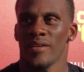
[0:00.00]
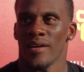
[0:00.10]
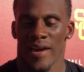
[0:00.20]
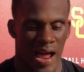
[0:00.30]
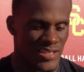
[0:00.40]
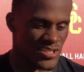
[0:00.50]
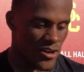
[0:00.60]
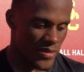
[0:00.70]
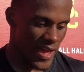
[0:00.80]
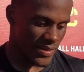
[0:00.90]
And I just
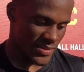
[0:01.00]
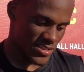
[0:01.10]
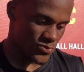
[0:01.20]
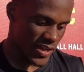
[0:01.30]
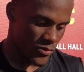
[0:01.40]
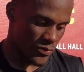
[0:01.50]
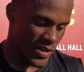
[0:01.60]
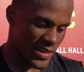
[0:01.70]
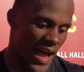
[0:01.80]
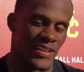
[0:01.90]
know that this week will be
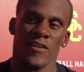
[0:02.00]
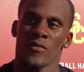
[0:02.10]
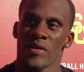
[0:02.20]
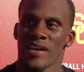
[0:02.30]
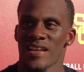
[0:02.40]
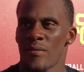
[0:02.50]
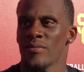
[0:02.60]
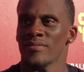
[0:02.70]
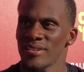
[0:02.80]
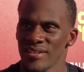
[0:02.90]
a lot different because I've been,
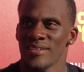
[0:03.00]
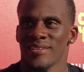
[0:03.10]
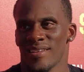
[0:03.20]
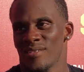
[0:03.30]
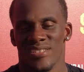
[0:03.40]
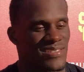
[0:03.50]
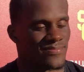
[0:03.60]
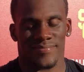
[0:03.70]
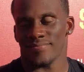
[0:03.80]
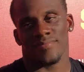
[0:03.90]
you know, just
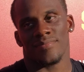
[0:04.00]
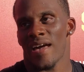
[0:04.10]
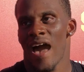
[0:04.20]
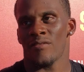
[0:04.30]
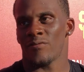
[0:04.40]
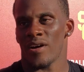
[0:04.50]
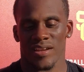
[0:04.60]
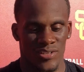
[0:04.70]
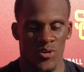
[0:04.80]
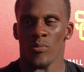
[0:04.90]
having fun
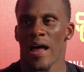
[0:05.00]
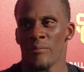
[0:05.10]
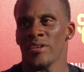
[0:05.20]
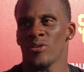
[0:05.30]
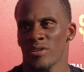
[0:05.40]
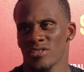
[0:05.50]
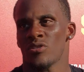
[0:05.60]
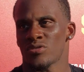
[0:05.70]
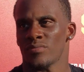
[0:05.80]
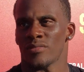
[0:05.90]
and doing what I've been doing this
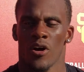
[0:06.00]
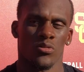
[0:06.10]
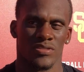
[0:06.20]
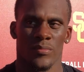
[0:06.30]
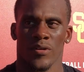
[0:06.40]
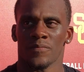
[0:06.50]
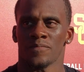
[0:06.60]
whole summer.